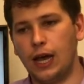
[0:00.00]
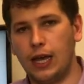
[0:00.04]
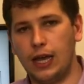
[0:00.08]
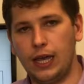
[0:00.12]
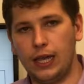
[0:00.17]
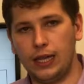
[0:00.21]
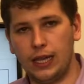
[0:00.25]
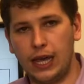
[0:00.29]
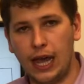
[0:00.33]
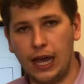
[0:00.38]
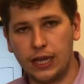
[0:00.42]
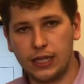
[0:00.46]

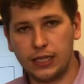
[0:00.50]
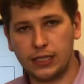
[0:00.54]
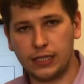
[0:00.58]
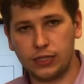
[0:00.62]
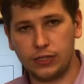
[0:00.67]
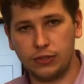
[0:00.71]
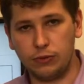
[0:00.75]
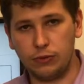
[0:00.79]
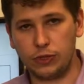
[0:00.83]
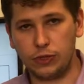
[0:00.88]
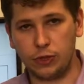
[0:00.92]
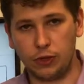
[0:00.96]
and that is
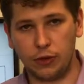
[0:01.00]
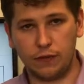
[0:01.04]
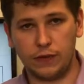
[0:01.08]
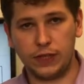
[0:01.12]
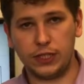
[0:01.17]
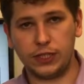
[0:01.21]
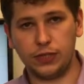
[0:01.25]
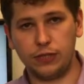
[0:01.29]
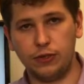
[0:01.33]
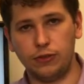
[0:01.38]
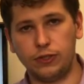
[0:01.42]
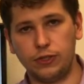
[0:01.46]
to serve
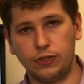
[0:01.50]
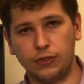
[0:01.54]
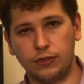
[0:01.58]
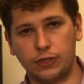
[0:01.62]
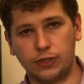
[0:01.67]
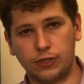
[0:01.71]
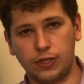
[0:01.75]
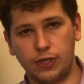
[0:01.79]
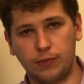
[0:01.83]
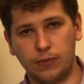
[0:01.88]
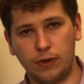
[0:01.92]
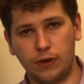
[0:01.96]
its
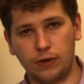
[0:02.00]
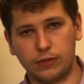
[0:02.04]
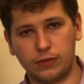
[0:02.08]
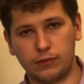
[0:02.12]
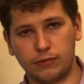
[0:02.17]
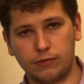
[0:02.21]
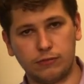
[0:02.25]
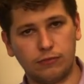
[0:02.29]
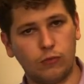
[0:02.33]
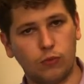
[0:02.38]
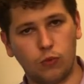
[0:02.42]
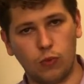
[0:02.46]
users the most
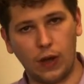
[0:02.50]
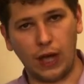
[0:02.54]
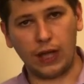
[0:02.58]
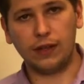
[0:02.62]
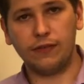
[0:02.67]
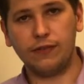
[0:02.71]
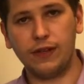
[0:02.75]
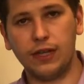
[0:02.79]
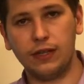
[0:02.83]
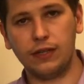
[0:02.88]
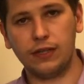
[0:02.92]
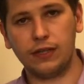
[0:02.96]

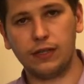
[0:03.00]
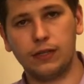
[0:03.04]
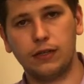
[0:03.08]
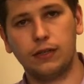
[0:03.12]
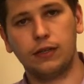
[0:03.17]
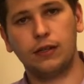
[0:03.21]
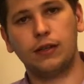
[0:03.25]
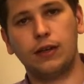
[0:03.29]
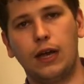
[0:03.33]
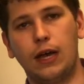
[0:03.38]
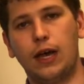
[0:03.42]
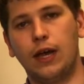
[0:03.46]
relevant
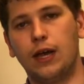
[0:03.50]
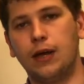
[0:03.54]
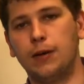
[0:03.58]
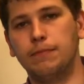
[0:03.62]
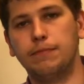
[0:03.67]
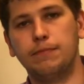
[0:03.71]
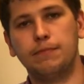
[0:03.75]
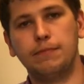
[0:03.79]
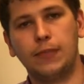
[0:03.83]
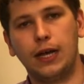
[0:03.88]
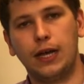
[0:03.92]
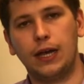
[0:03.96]

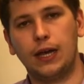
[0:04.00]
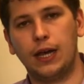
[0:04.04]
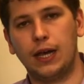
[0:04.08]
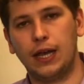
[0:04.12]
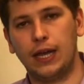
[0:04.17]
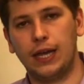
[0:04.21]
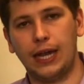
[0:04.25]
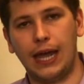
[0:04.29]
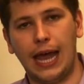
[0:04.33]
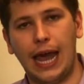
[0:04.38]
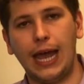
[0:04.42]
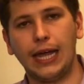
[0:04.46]

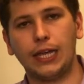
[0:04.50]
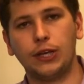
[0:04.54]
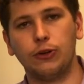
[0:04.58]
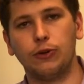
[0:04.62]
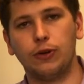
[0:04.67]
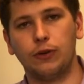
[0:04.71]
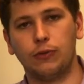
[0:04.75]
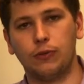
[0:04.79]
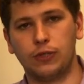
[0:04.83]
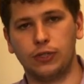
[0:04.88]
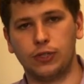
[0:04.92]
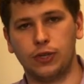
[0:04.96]
and
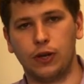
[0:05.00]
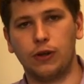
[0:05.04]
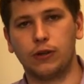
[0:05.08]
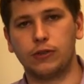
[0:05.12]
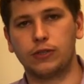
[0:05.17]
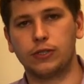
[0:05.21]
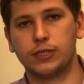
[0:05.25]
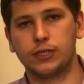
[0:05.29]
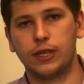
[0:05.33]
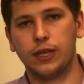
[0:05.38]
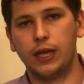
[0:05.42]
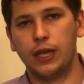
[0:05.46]
accurate
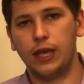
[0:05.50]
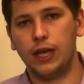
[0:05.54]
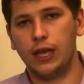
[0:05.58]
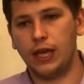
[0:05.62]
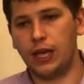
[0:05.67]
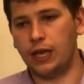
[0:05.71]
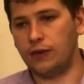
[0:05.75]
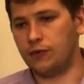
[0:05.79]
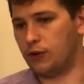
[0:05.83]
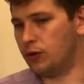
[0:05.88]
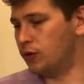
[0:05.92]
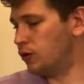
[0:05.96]
results.
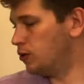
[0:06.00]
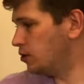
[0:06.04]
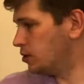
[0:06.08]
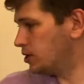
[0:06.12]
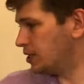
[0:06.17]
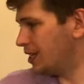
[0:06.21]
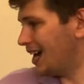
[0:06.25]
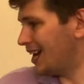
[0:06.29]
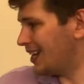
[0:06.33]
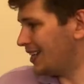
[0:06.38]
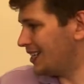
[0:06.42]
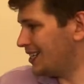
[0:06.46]
If Google's
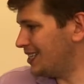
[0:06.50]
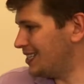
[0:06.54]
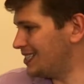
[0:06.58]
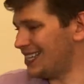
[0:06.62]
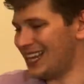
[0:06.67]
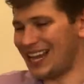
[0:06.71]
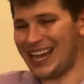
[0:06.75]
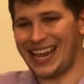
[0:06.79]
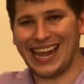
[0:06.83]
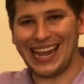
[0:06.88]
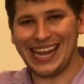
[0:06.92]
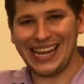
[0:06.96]
not at least
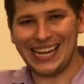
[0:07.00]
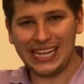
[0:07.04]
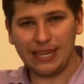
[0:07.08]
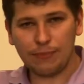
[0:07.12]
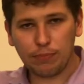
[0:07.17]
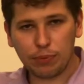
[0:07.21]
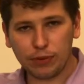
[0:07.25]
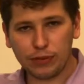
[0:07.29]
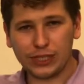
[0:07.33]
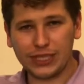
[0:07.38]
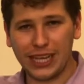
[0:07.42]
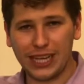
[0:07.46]

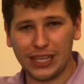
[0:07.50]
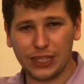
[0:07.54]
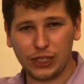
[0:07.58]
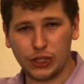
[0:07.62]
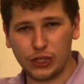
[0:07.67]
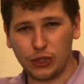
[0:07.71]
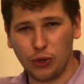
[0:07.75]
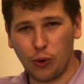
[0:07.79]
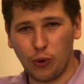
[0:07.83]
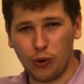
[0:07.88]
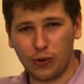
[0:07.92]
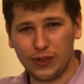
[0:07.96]
80%
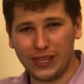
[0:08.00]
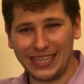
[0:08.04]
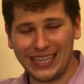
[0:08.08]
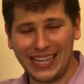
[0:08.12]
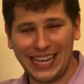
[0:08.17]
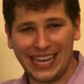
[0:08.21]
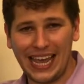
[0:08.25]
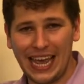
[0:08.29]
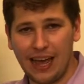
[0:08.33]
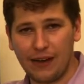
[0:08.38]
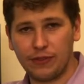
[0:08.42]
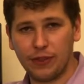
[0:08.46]
sure that
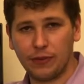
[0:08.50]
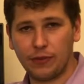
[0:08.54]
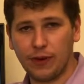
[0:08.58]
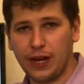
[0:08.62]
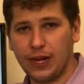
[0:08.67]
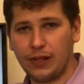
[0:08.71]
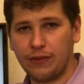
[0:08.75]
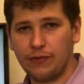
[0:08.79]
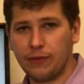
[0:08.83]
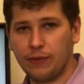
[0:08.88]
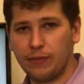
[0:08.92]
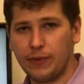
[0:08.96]
they have the
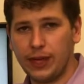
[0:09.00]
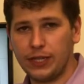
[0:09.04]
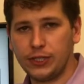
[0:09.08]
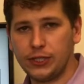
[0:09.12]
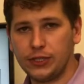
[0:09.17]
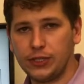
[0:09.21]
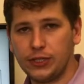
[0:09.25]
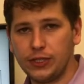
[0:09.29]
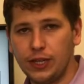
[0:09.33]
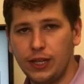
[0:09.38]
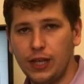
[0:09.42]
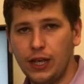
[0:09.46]
right
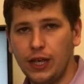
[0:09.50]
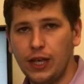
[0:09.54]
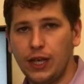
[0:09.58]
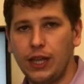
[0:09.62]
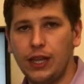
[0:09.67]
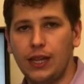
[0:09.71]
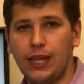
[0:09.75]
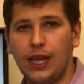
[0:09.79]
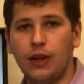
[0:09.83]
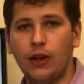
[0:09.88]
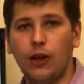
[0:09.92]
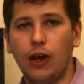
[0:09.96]
information,
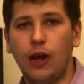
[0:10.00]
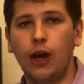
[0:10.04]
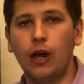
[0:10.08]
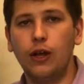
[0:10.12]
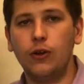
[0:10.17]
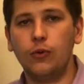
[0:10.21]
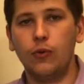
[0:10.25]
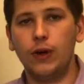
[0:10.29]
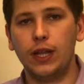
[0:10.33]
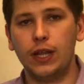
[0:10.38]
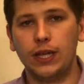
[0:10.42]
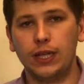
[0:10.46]
they are
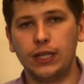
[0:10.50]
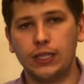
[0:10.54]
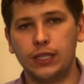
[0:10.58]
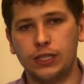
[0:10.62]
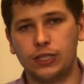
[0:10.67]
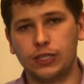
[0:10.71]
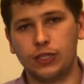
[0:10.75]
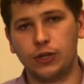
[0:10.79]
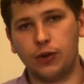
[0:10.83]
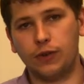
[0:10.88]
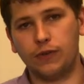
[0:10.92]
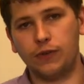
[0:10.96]
unwilling to
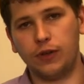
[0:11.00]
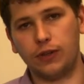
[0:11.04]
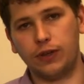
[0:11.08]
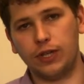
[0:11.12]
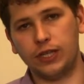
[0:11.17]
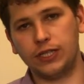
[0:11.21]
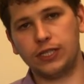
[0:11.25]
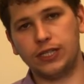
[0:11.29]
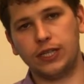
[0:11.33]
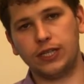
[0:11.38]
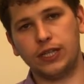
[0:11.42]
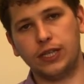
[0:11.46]
serve your
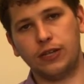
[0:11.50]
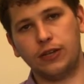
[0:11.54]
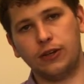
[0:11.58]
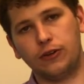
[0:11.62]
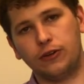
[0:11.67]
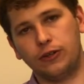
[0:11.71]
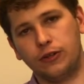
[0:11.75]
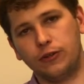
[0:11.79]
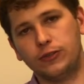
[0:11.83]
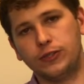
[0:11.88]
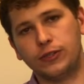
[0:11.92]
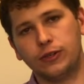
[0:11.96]
listing to their
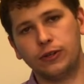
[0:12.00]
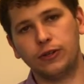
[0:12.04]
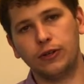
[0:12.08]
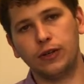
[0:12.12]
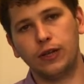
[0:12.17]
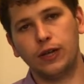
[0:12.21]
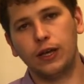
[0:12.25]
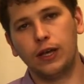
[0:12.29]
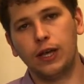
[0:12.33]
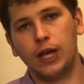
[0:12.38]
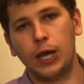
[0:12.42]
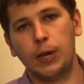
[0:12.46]
user,
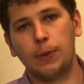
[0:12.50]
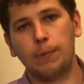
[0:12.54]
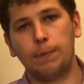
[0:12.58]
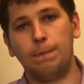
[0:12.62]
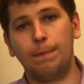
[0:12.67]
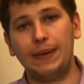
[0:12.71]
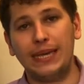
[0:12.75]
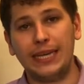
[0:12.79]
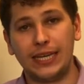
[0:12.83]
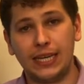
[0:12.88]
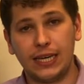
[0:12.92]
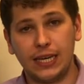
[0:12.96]

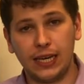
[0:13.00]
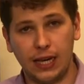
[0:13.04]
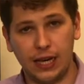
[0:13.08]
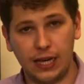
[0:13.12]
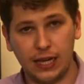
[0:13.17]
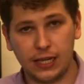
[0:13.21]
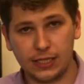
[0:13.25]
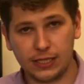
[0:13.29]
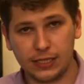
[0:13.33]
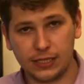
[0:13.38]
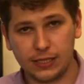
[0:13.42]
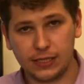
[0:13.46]

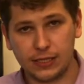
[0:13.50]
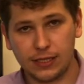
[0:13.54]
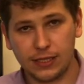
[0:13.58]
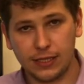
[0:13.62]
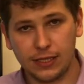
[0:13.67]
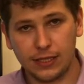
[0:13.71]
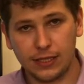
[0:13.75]
because